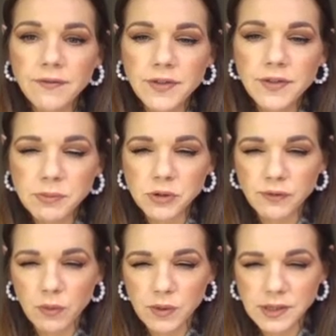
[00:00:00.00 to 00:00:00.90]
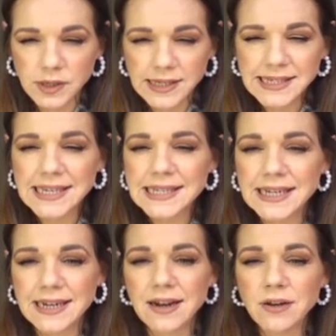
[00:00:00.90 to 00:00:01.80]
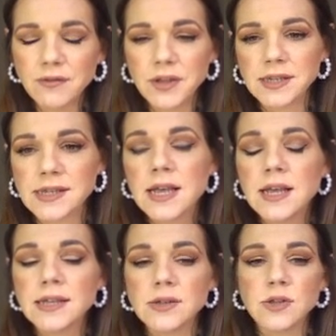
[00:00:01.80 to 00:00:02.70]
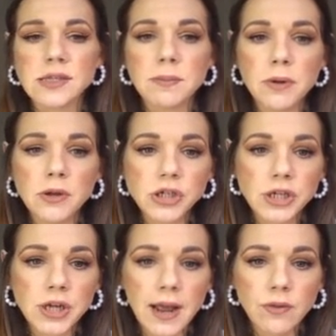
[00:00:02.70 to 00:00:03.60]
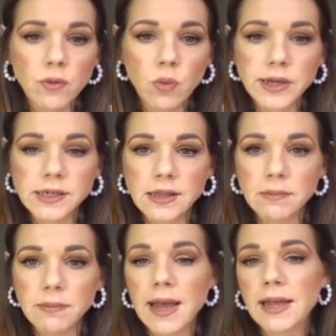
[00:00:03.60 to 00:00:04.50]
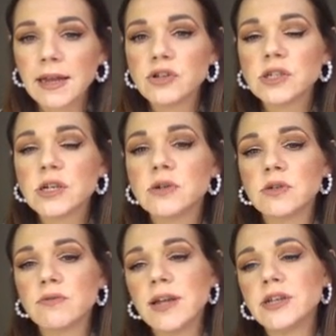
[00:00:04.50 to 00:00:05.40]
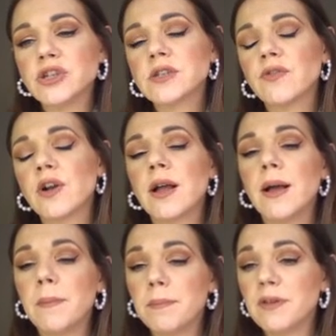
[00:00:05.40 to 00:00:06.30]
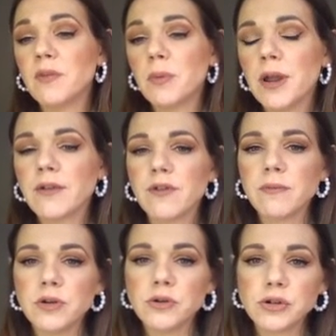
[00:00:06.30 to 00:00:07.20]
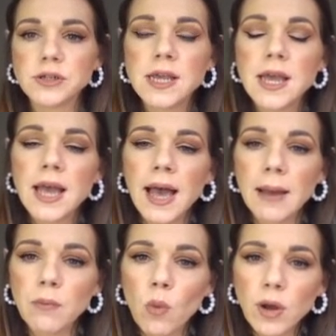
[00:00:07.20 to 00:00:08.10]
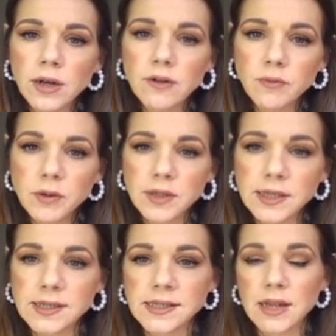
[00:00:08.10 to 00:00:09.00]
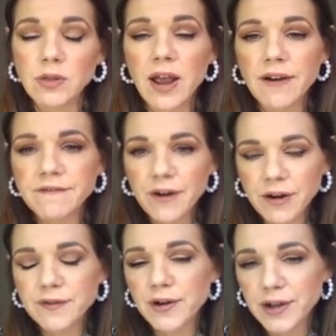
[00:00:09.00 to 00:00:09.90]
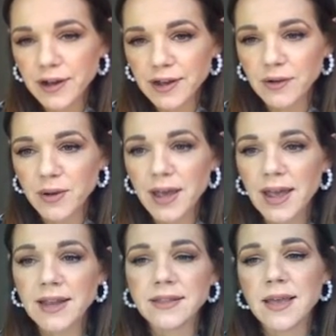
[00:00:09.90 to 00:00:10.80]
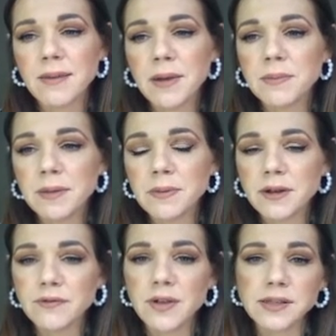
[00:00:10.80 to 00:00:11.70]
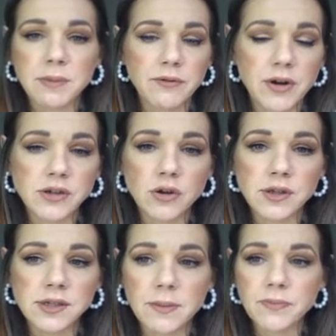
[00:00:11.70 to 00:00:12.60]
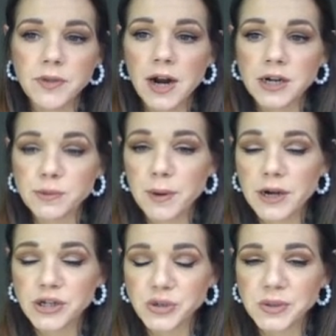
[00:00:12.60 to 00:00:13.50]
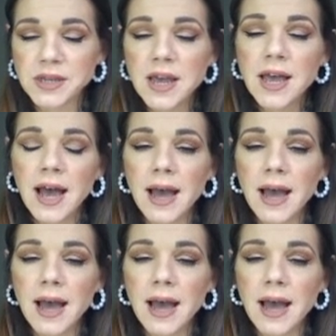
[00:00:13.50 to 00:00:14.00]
have these beautiful ones here, the sizzling. I love these. So there's the blush and the white and the black, and I've just included the red just for a bit of a break from the neutrals. What I love about these is now they are very, very high, okay, and they might be a bit of, as my friend calls them, car to bar shoes,